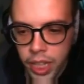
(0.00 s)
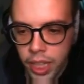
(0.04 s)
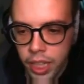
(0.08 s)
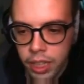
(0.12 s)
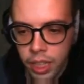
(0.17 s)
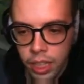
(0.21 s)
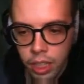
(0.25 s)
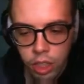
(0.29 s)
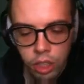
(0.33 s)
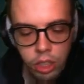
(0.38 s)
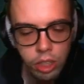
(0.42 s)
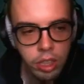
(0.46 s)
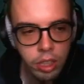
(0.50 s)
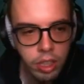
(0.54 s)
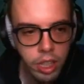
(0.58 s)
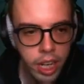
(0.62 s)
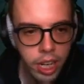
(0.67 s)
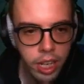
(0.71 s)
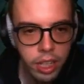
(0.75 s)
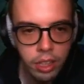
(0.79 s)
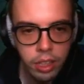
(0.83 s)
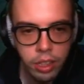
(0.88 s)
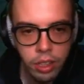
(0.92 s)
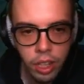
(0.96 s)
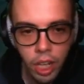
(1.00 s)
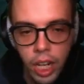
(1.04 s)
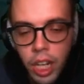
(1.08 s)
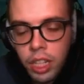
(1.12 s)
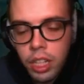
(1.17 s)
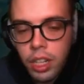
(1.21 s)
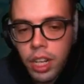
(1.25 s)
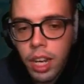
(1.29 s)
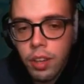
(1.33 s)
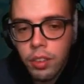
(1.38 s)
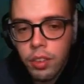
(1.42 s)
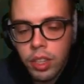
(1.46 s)
They should have carried on. I don't
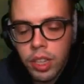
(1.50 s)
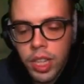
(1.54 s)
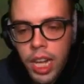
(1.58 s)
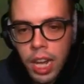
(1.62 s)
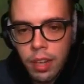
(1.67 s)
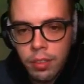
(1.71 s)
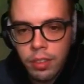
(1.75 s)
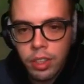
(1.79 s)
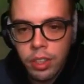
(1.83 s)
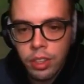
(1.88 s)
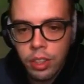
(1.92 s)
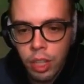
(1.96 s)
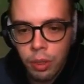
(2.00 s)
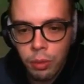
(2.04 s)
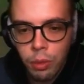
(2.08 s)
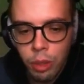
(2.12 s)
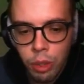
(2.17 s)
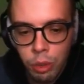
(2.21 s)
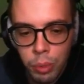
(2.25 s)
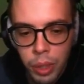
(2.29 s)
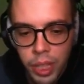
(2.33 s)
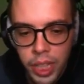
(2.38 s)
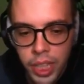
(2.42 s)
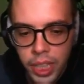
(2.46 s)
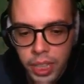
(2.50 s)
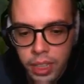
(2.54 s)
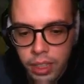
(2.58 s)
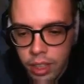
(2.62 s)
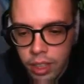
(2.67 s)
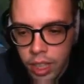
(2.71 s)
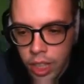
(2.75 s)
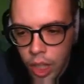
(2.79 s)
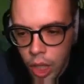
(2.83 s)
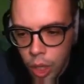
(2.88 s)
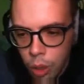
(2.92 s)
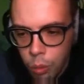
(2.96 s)
have the damage. Like
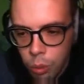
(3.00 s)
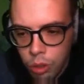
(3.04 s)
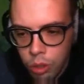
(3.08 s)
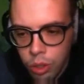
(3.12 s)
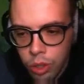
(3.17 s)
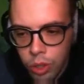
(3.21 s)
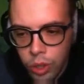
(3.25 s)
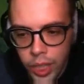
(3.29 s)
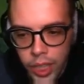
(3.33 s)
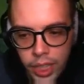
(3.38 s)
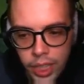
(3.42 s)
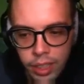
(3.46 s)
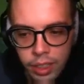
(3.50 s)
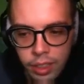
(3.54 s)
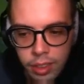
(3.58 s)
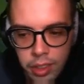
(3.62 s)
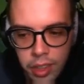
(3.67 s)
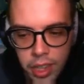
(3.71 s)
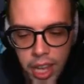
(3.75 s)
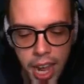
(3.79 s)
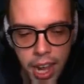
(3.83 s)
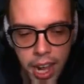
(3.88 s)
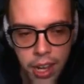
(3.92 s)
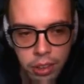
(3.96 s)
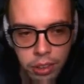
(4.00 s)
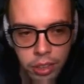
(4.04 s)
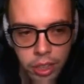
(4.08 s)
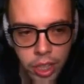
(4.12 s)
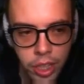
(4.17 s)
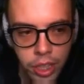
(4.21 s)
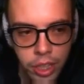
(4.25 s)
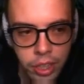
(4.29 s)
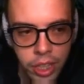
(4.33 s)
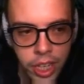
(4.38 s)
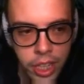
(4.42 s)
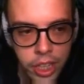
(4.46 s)
once your E's down and I
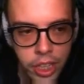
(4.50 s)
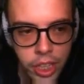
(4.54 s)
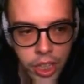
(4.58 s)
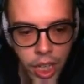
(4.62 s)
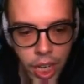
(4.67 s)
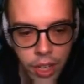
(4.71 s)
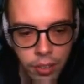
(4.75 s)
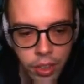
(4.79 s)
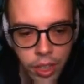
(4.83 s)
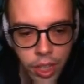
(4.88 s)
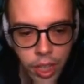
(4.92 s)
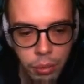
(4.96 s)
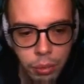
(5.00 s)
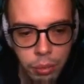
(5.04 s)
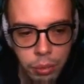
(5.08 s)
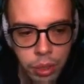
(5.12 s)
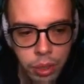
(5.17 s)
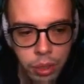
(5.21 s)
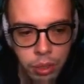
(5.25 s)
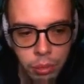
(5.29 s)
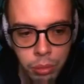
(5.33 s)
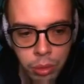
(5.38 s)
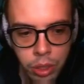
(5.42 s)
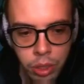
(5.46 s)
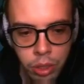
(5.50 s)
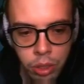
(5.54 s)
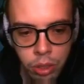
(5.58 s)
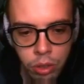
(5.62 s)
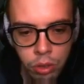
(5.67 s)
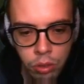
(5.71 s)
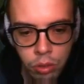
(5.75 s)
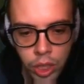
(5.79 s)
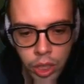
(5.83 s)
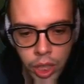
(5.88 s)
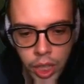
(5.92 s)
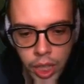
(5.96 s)
don't actually have it up, we do
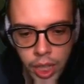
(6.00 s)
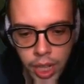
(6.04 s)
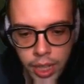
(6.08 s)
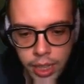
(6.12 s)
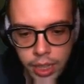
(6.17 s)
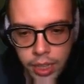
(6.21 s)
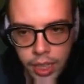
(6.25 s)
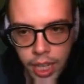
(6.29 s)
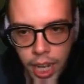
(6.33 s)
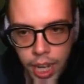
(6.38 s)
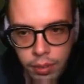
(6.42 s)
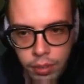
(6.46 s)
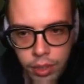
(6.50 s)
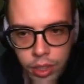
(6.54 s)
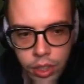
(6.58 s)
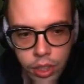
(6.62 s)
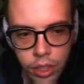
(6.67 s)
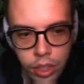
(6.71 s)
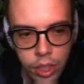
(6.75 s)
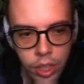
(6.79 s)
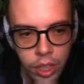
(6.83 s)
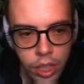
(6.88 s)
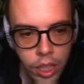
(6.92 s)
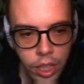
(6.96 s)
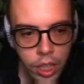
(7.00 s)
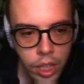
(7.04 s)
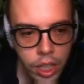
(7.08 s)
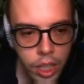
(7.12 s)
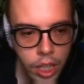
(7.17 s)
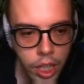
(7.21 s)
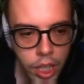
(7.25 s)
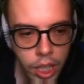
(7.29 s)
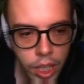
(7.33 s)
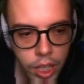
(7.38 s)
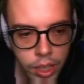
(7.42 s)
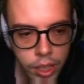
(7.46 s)
really lack damage.
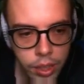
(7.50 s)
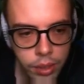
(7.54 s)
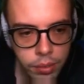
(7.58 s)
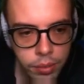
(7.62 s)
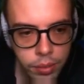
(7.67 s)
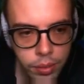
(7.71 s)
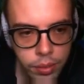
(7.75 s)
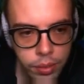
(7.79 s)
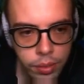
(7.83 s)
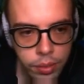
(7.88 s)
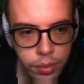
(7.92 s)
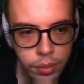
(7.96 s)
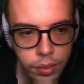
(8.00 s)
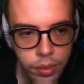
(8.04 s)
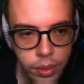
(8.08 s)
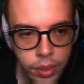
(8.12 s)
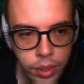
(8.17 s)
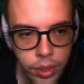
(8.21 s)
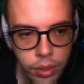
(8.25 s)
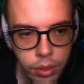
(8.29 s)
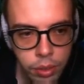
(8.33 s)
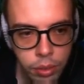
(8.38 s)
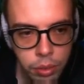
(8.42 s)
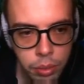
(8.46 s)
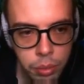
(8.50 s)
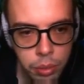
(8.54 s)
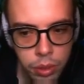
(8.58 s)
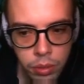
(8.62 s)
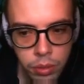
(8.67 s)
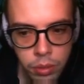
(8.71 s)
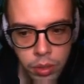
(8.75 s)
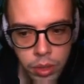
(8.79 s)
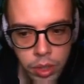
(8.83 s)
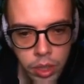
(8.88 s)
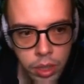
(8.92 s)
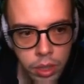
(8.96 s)
Let's just
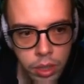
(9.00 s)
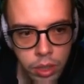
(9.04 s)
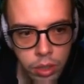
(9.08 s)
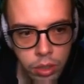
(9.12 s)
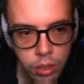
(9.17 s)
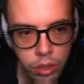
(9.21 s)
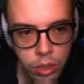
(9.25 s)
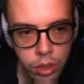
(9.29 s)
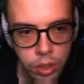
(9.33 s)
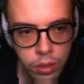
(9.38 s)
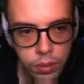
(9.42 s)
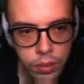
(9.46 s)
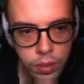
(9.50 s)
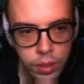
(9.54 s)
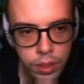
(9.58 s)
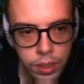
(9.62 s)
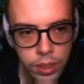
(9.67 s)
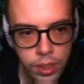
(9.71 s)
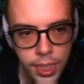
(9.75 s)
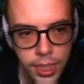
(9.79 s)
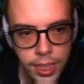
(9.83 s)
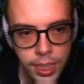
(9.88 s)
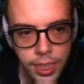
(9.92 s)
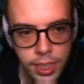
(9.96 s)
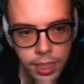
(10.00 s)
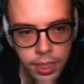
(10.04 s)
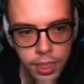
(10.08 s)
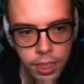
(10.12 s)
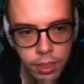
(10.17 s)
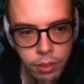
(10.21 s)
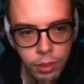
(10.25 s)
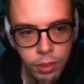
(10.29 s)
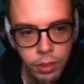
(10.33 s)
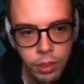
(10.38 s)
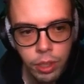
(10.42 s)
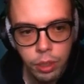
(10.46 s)
proven that. This could be.
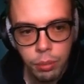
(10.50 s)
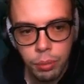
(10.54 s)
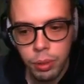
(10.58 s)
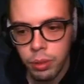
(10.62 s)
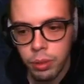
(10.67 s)
We got the big one.